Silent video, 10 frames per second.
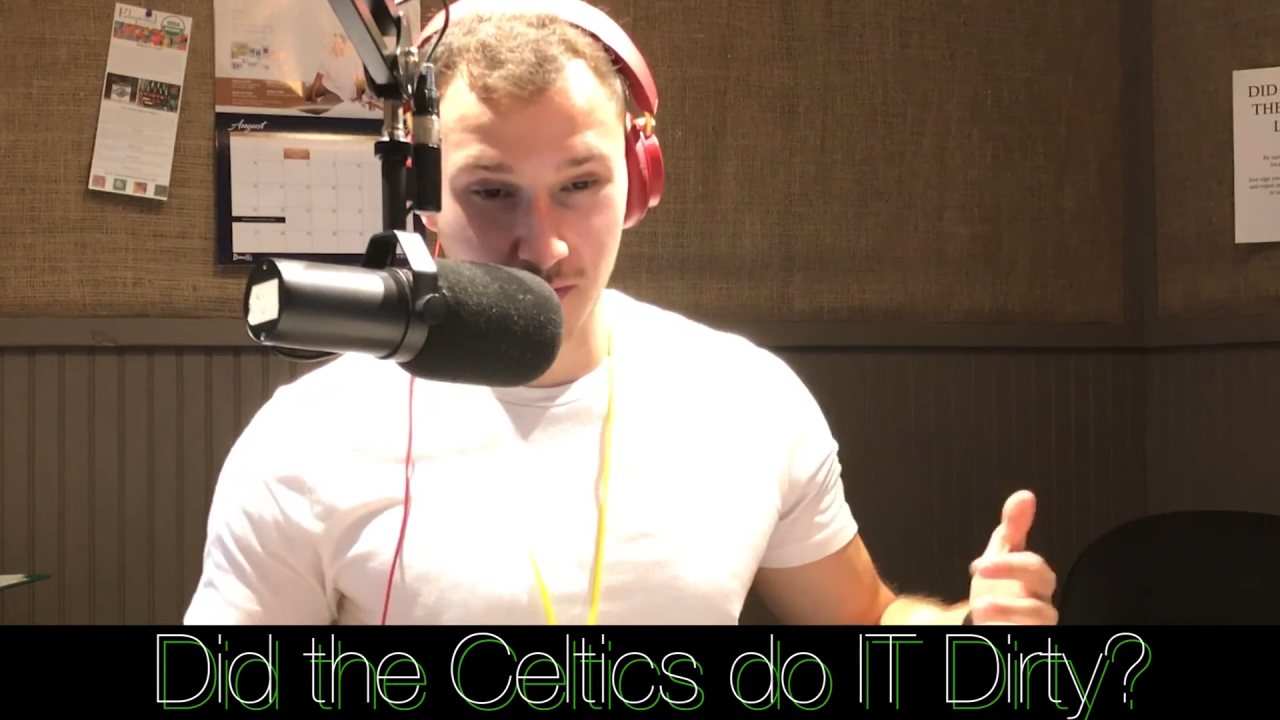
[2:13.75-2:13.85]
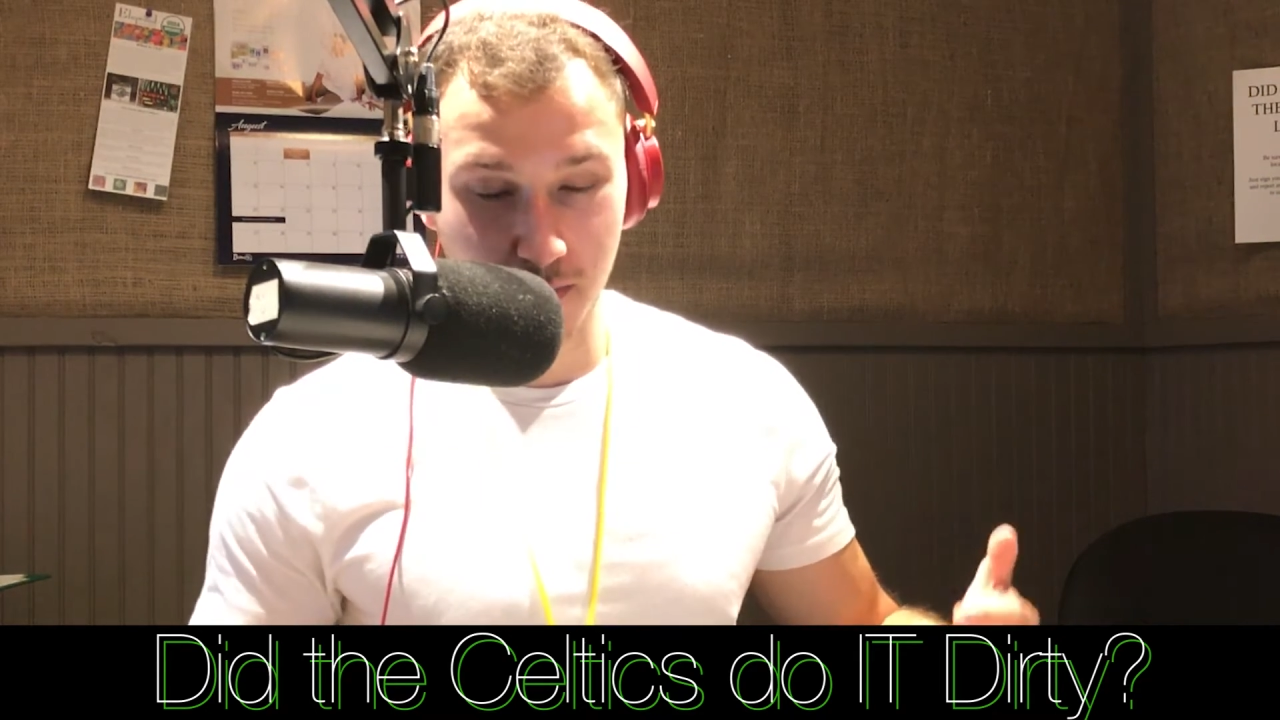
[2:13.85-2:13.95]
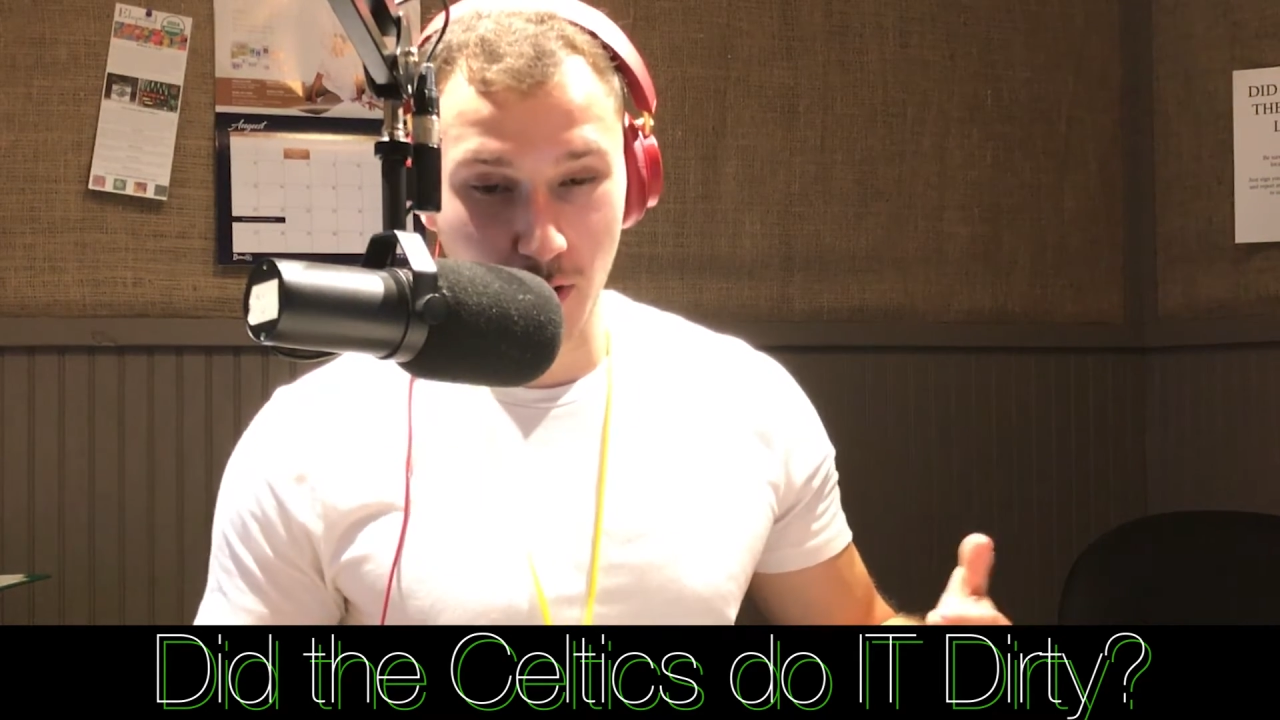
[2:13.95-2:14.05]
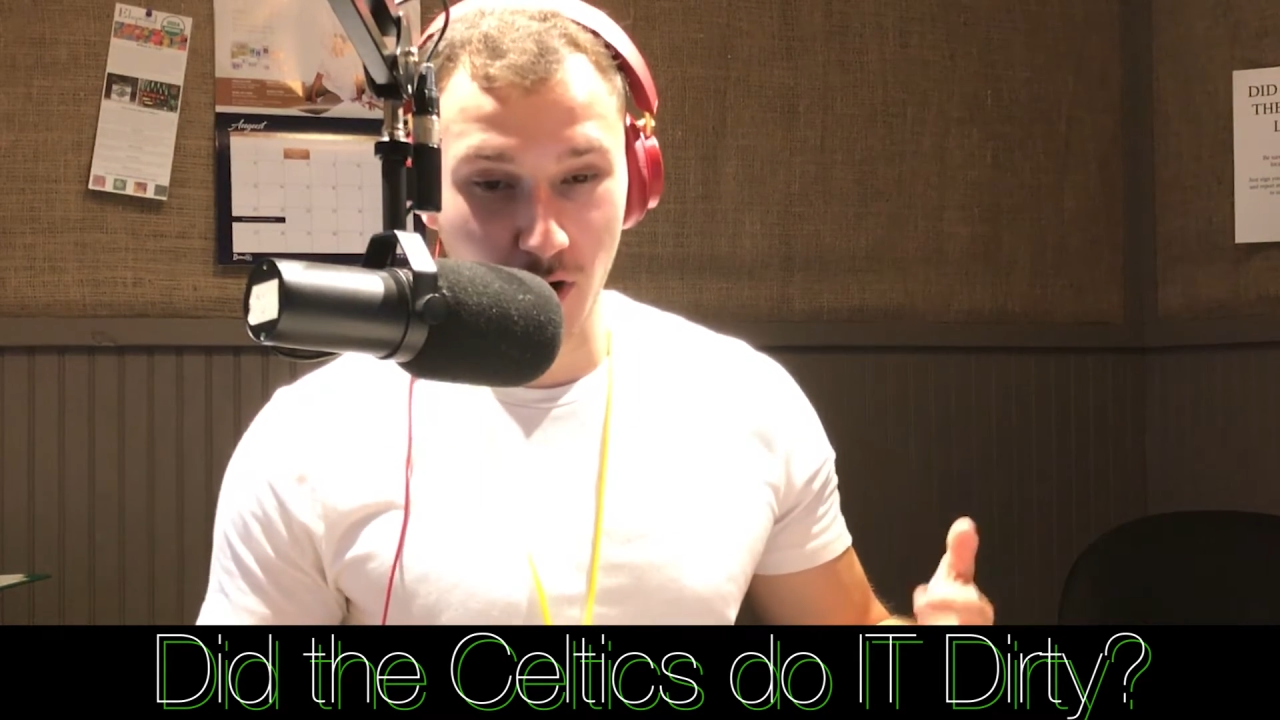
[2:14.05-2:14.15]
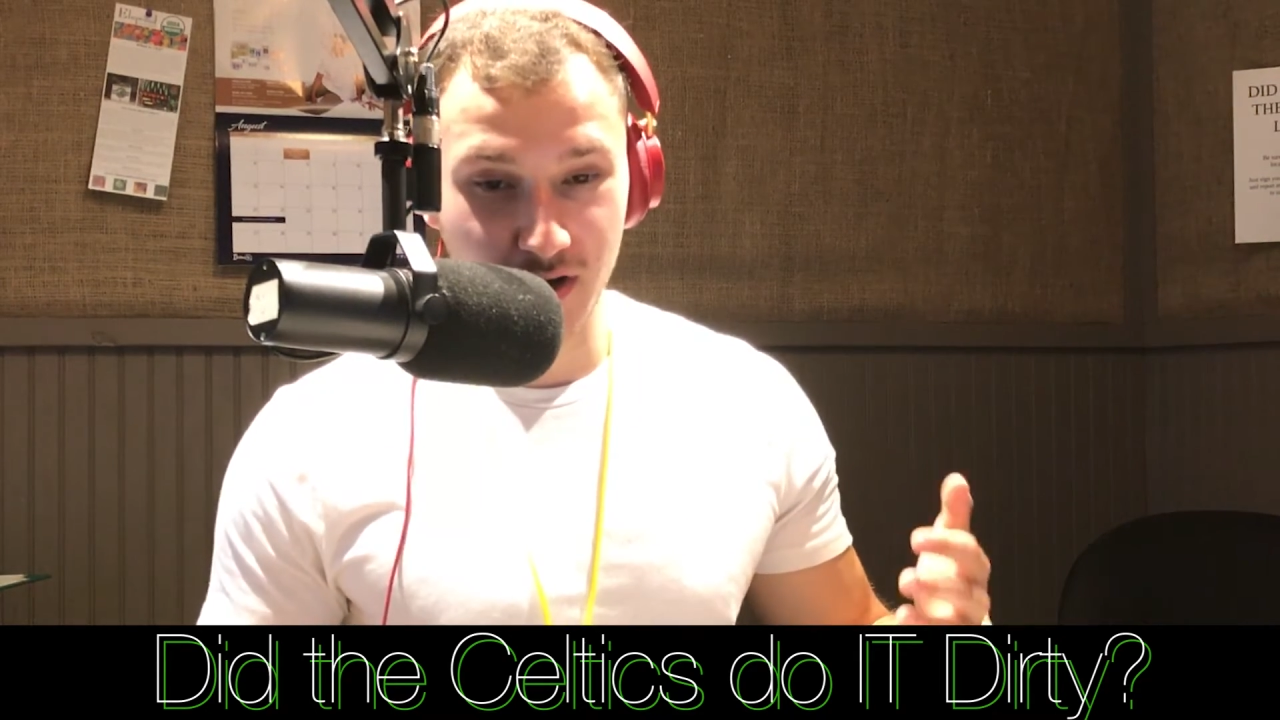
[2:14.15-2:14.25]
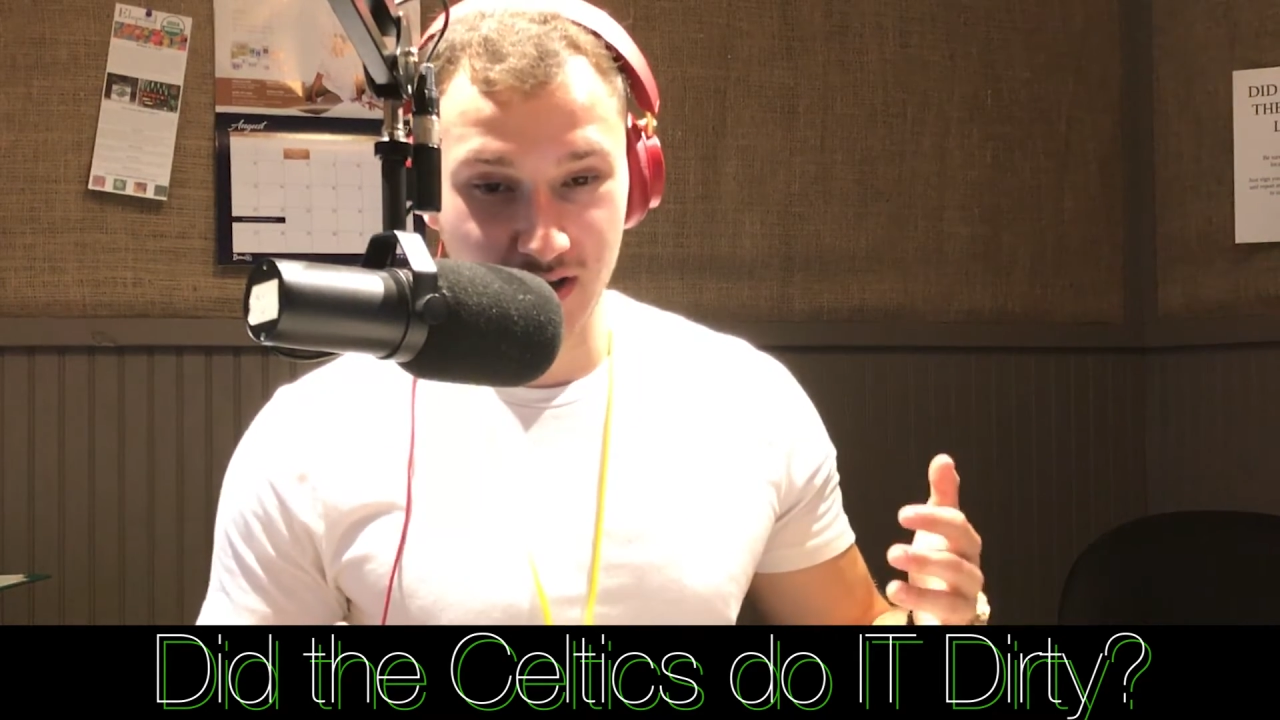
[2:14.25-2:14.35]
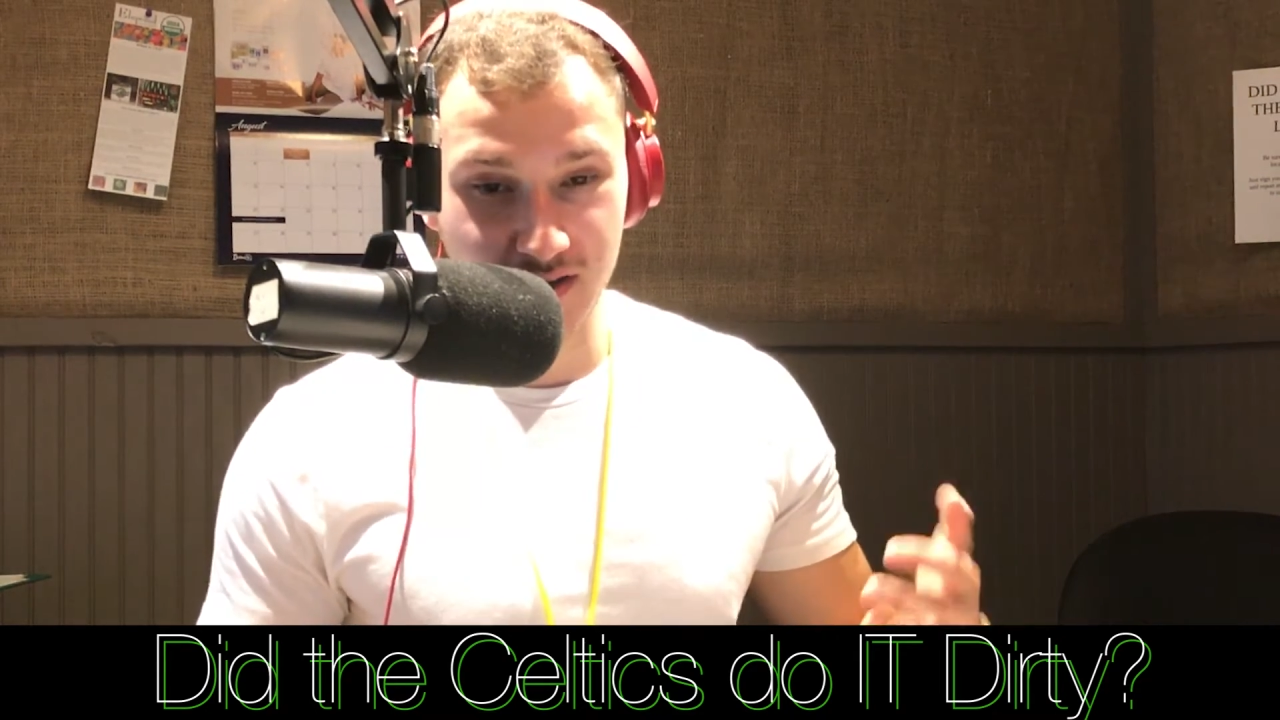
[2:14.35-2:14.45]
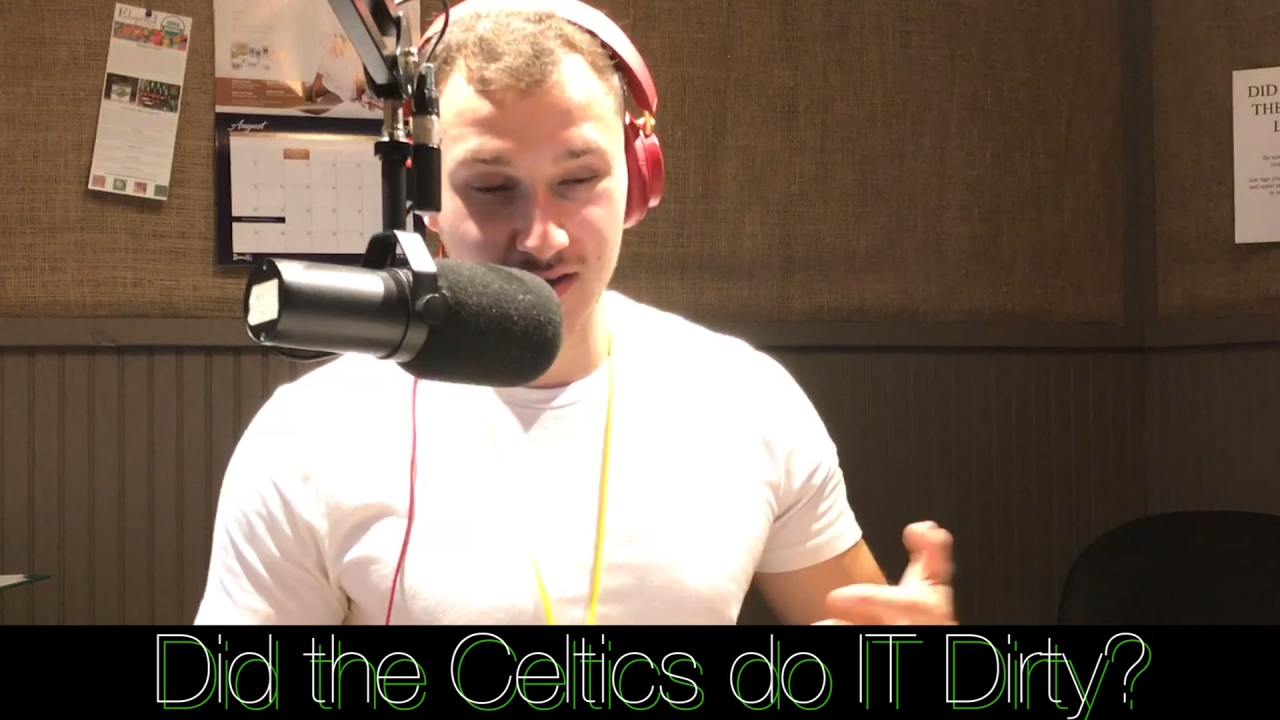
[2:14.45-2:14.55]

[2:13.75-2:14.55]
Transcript: put in